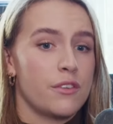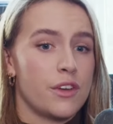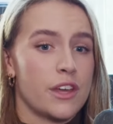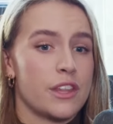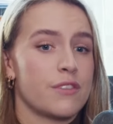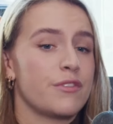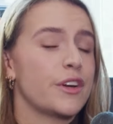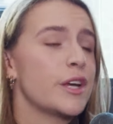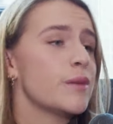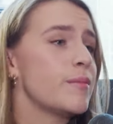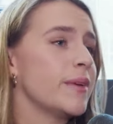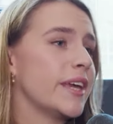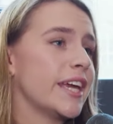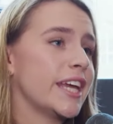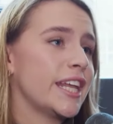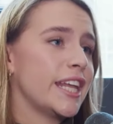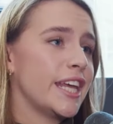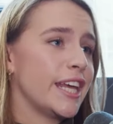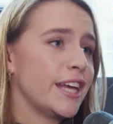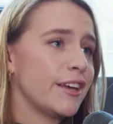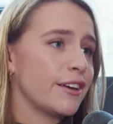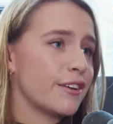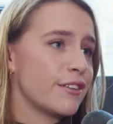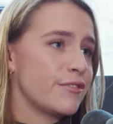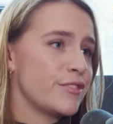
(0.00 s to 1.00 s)
very
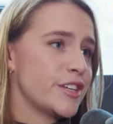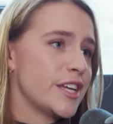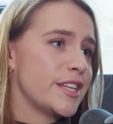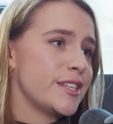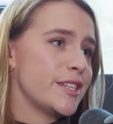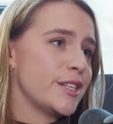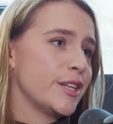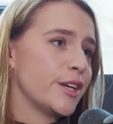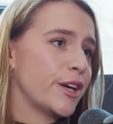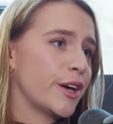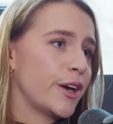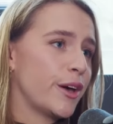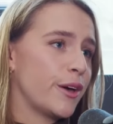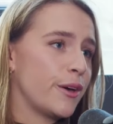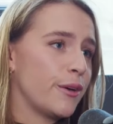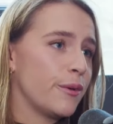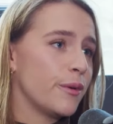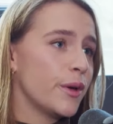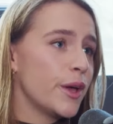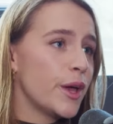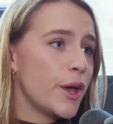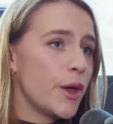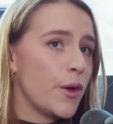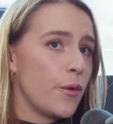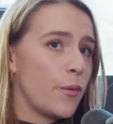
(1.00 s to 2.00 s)
beginning of JCDecaux,
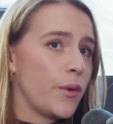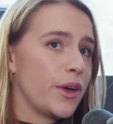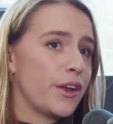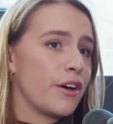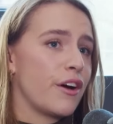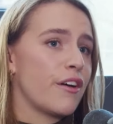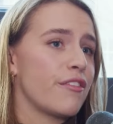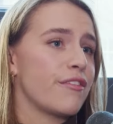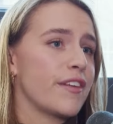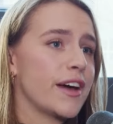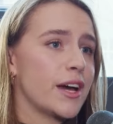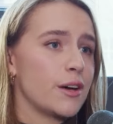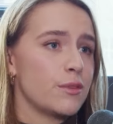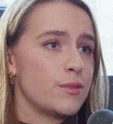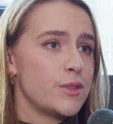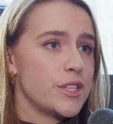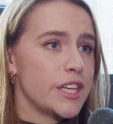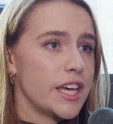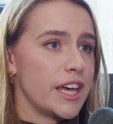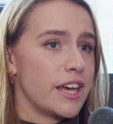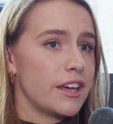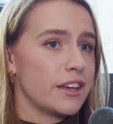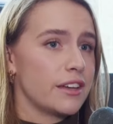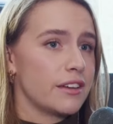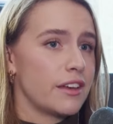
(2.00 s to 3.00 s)
when
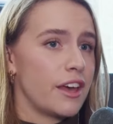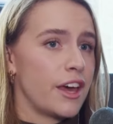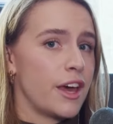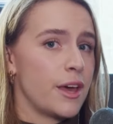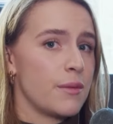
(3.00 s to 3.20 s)
founder